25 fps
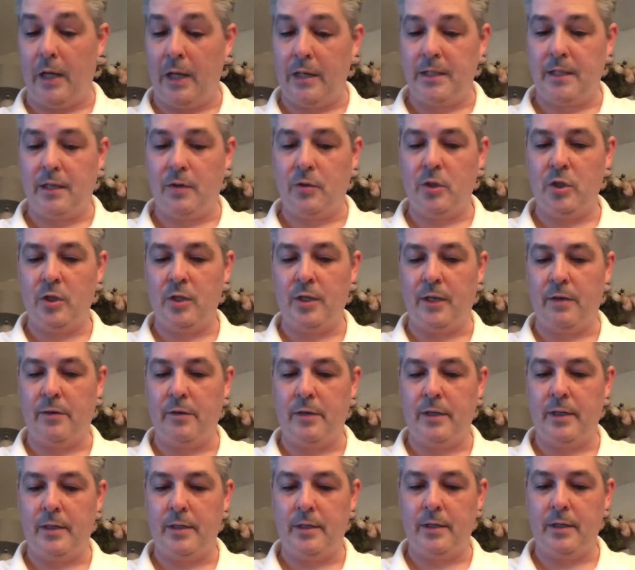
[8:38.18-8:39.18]
South Shields
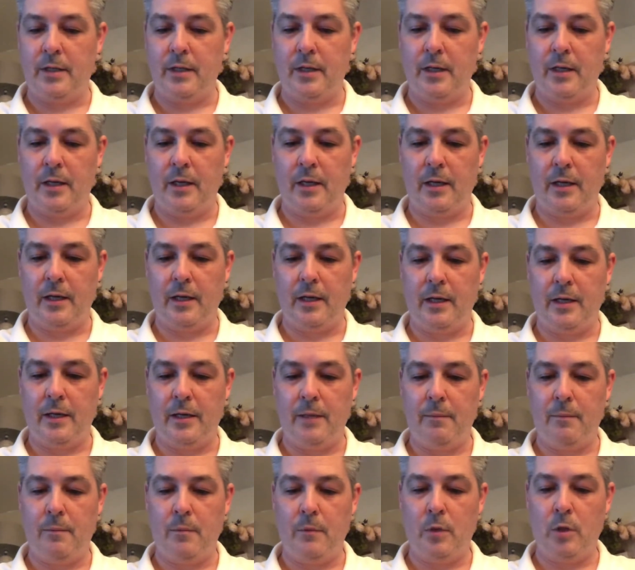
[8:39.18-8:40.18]
Harriers
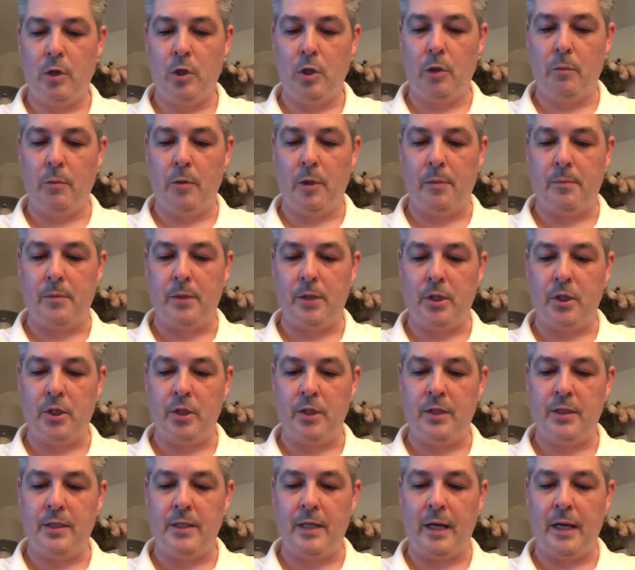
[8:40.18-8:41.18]
club competition,
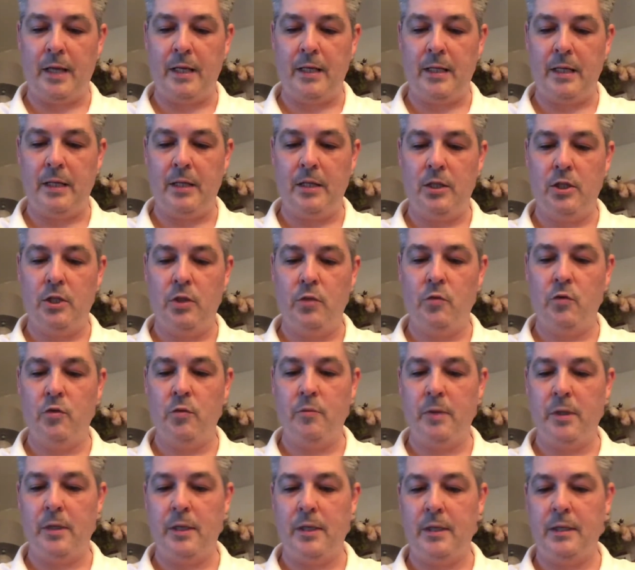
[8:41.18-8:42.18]
second in the 200
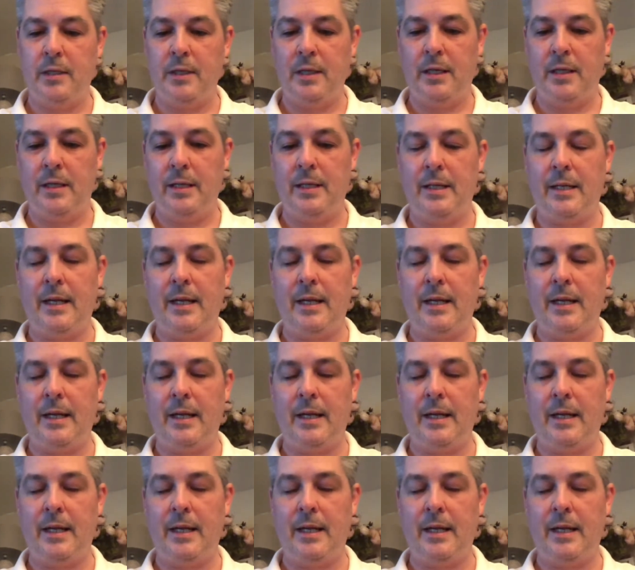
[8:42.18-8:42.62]
metres in